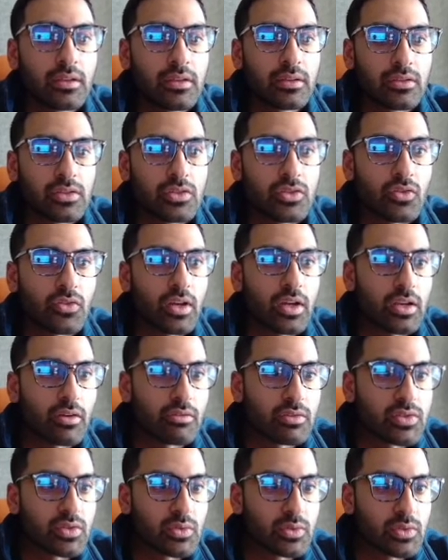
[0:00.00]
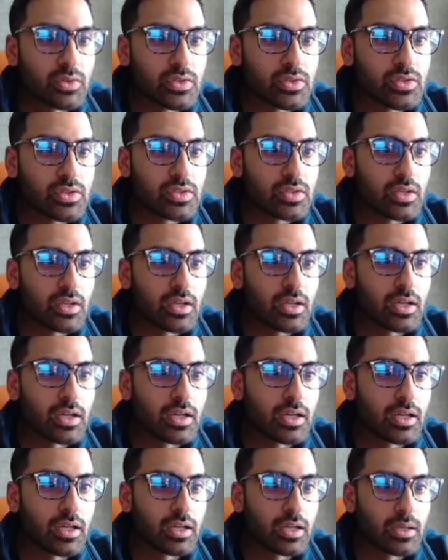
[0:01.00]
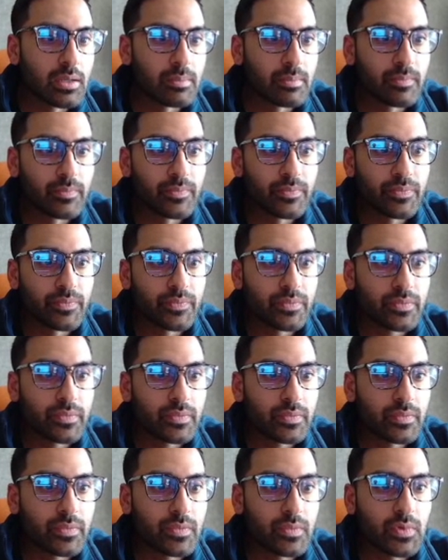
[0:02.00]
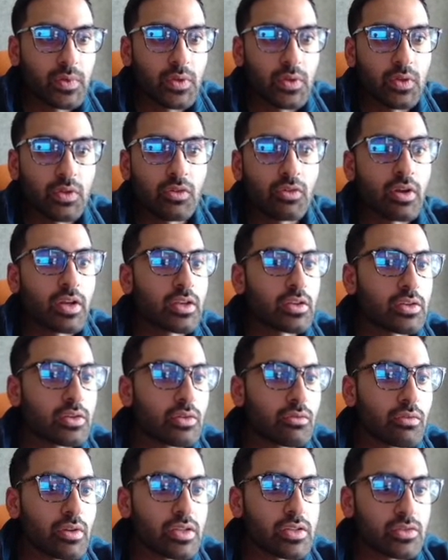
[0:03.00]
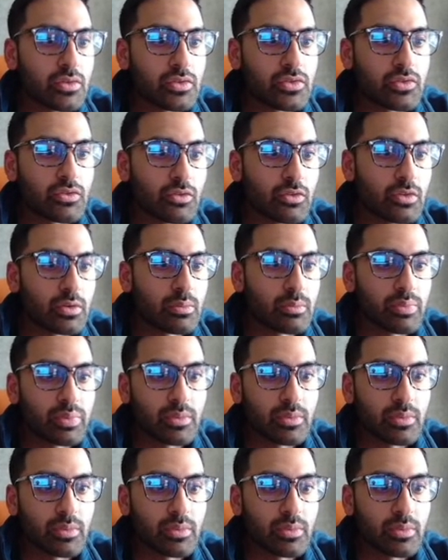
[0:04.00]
Just create a resource. You can create a new resource group.